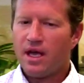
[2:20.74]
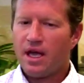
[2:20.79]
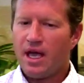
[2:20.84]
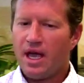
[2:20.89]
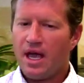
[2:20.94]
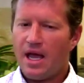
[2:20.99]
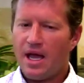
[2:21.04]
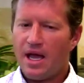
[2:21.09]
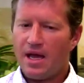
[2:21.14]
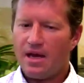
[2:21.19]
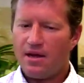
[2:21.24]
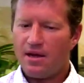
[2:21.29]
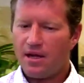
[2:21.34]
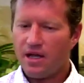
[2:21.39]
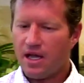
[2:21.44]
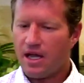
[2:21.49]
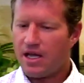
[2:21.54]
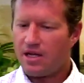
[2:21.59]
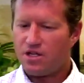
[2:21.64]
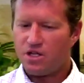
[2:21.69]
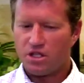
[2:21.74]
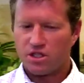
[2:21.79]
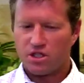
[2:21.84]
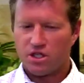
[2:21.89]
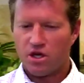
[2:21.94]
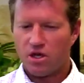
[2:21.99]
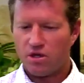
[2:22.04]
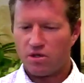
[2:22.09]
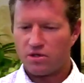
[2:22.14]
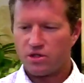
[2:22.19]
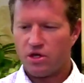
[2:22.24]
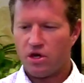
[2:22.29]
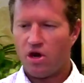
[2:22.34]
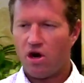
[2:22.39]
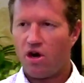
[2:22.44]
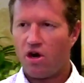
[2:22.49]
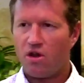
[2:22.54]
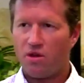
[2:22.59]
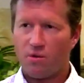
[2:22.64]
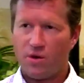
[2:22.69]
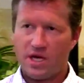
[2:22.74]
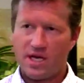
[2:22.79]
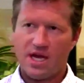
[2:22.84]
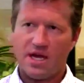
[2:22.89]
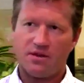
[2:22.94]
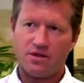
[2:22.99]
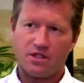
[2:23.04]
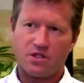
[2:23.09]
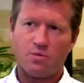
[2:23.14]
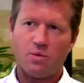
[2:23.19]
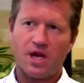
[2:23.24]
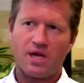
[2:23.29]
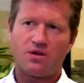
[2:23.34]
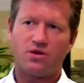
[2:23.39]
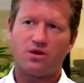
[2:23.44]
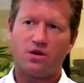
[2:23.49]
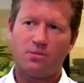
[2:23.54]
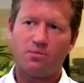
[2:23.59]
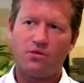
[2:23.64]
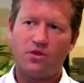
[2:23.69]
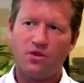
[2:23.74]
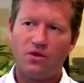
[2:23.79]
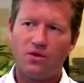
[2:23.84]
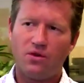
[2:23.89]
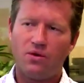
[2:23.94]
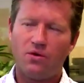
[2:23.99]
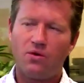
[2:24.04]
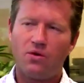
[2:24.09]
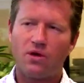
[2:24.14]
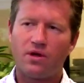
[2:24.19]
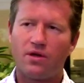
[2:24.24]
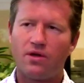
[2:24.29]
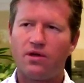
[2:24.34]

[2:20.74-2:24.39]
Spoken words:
And it just goes all the way down the spectrum to,